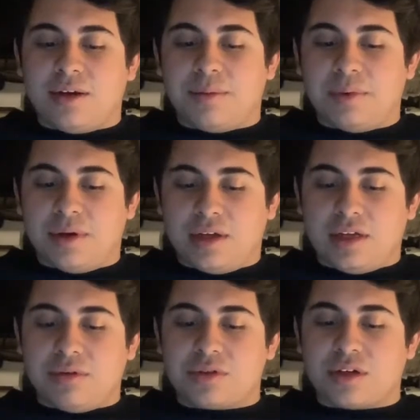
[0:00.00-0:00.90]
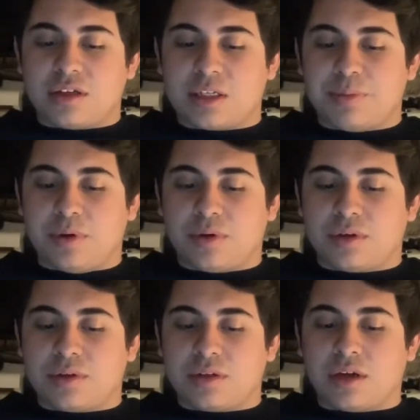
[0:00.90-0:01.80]
But he was trying
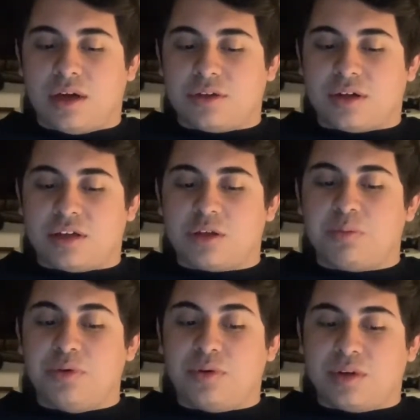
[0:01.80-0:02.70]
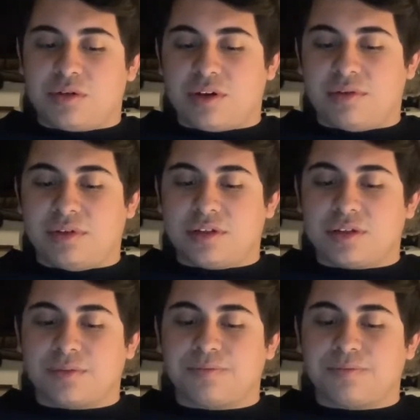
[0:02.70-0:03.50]
to spook travelers.